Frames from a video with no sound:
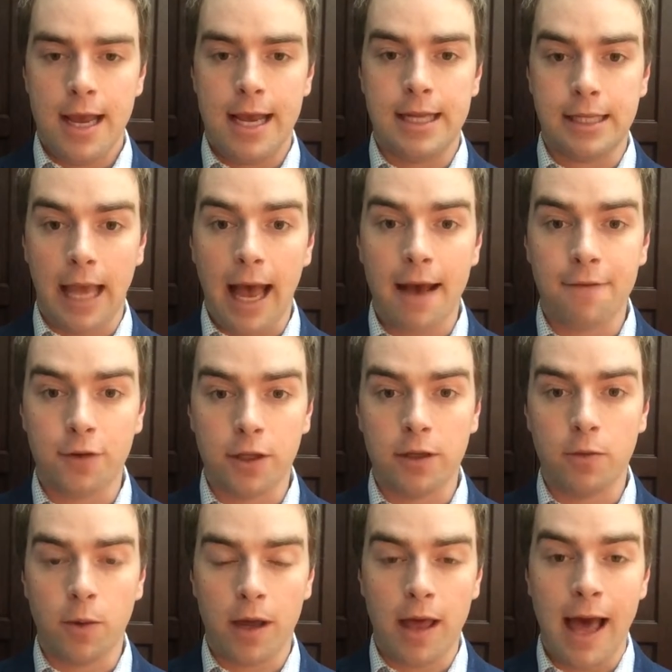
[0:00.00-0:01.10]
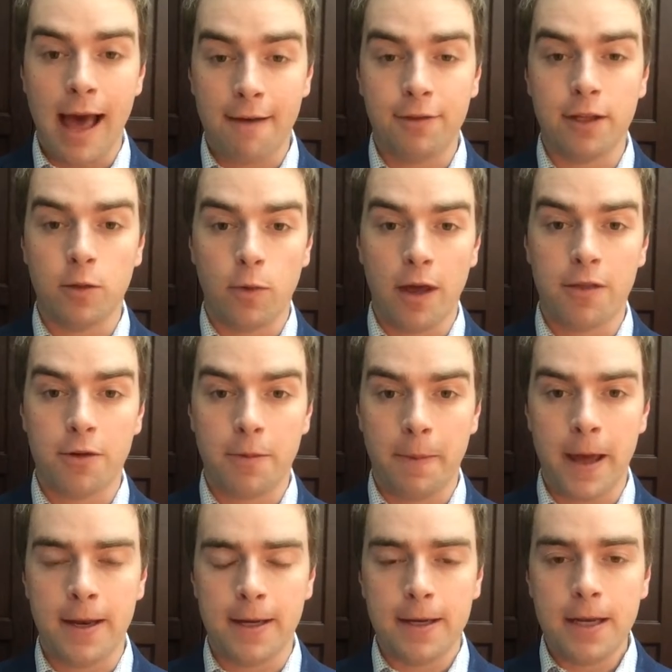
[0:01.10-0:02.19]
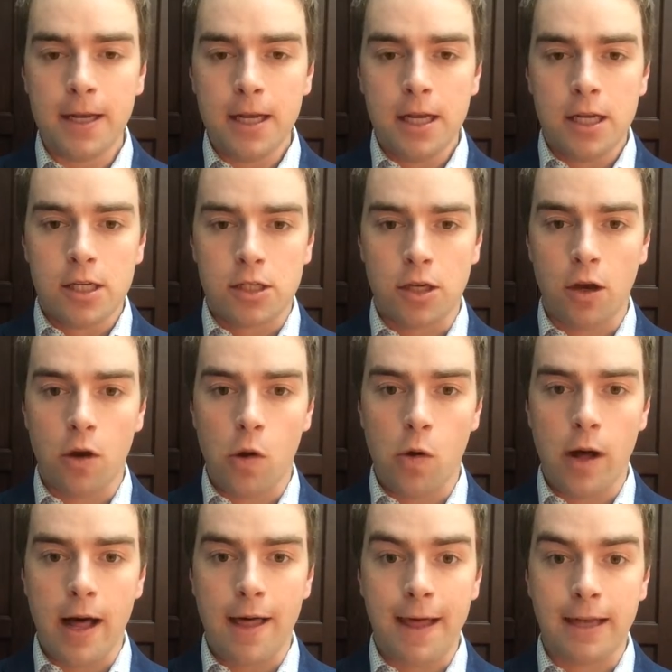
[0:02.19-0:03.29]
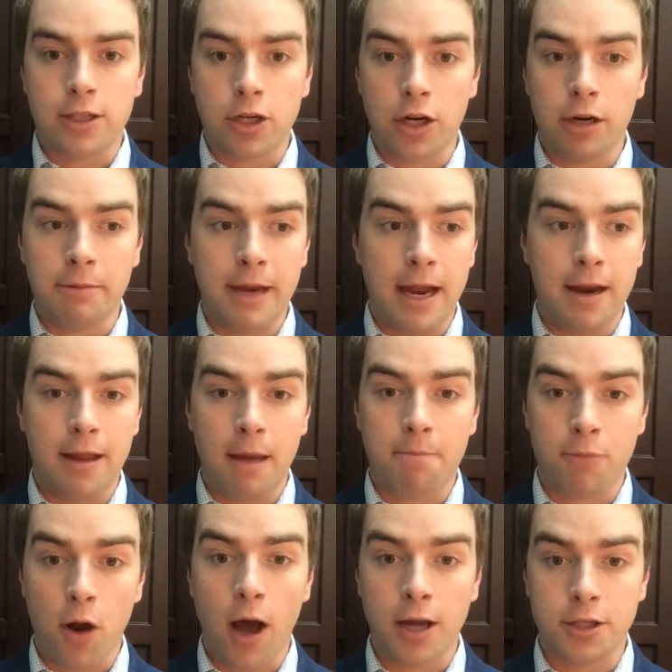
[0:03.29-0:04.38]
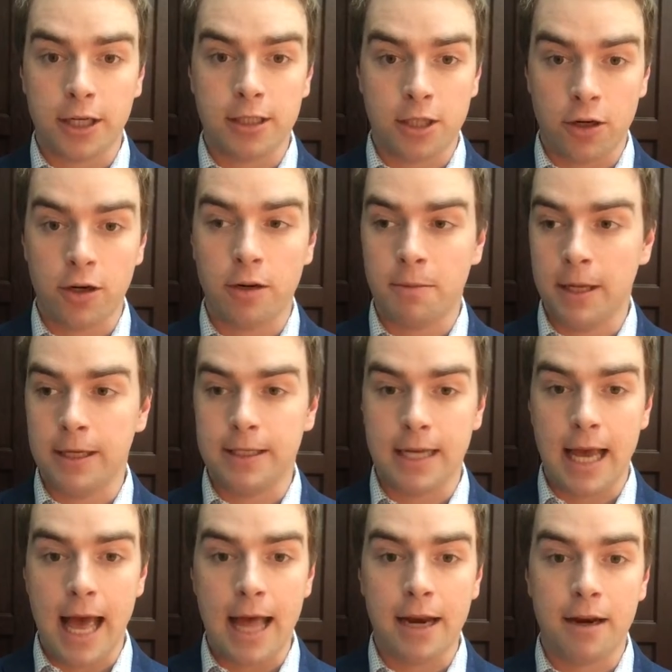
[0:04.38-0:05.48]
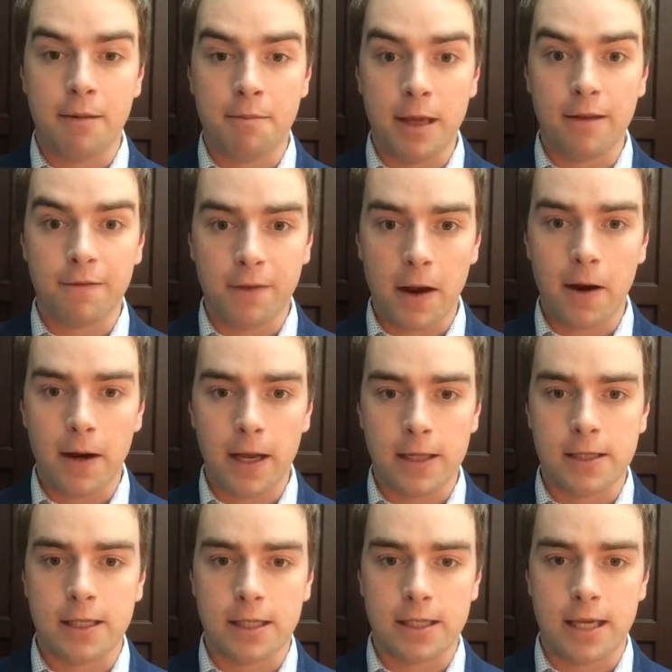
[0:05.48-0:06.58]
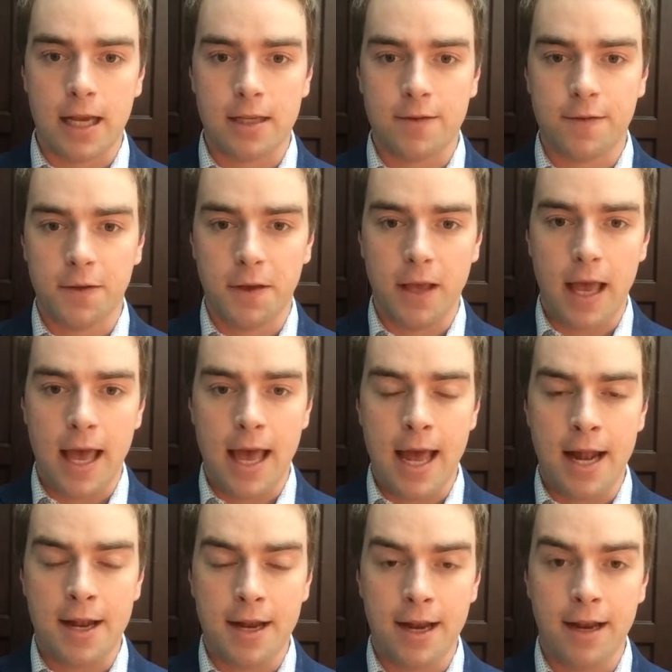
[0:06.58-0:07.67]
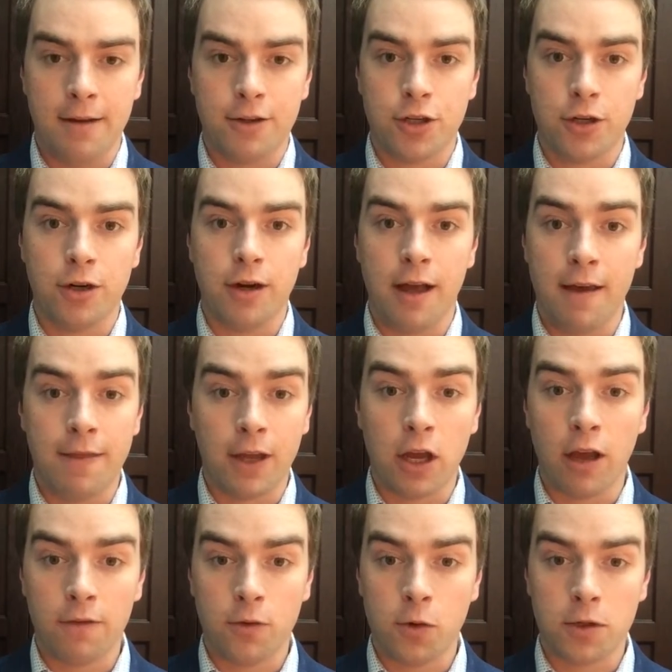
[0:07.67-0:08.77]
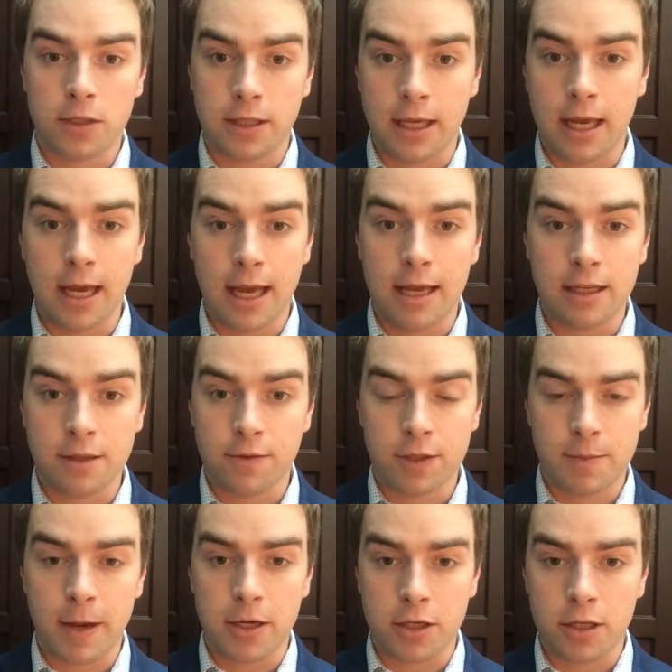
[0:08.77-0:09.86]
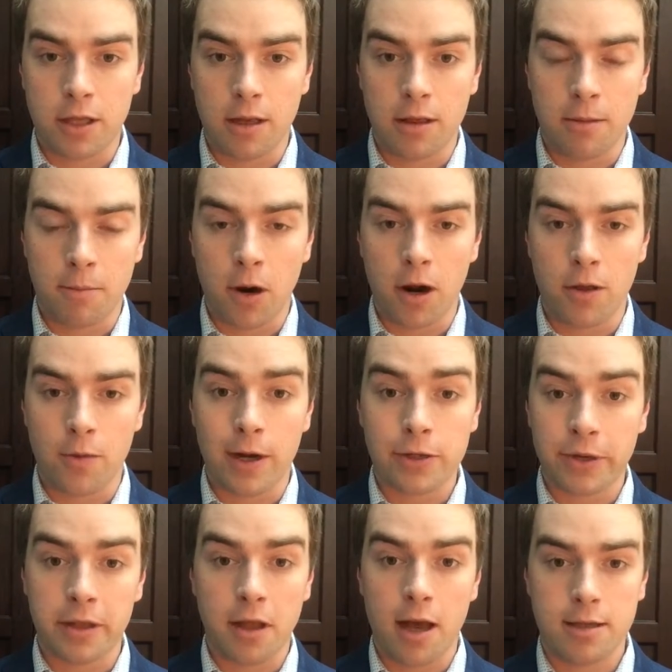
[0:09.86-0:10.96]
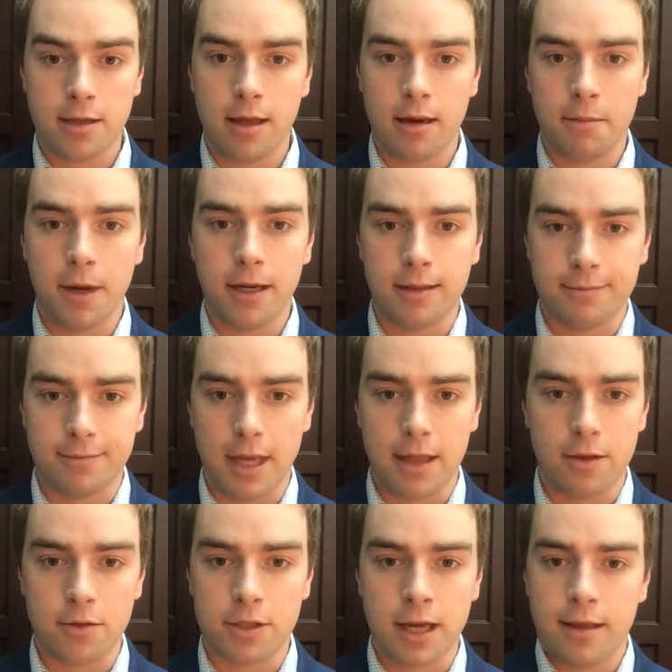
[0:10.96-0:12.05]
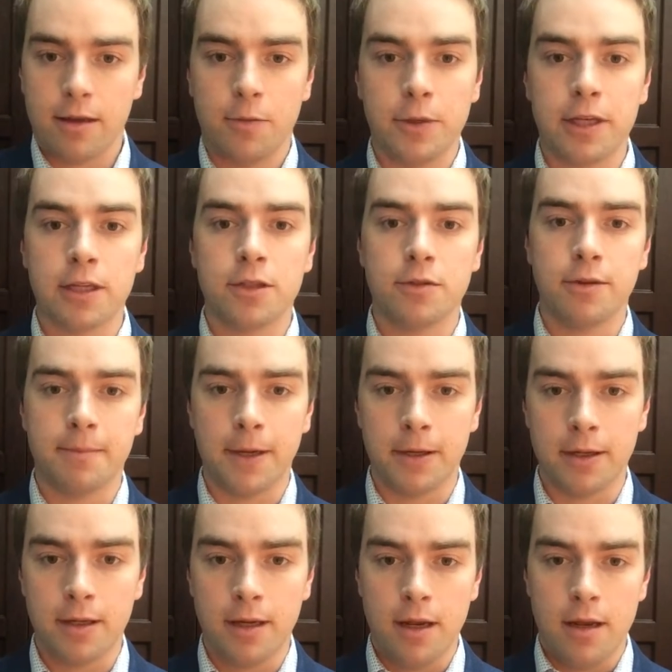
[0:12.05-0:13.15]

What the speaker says: it's heavily weather dependent. So that project tournament ended up being very unsuccessful, and sure enough, and the golf course, especially the bar and the restaurant, lost a lot of money, and there was nothing we could do about it.